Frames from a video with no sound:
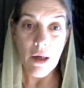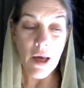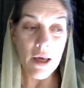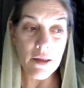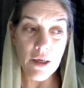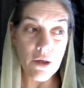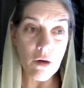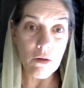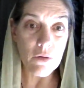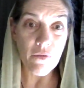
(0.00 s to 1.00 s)
and they
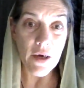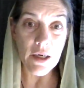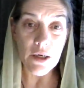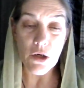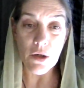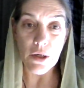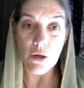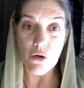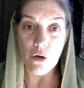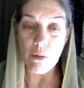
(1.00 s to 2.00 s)
don't financially
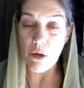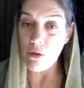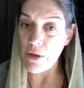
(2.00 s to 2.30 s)
contribute.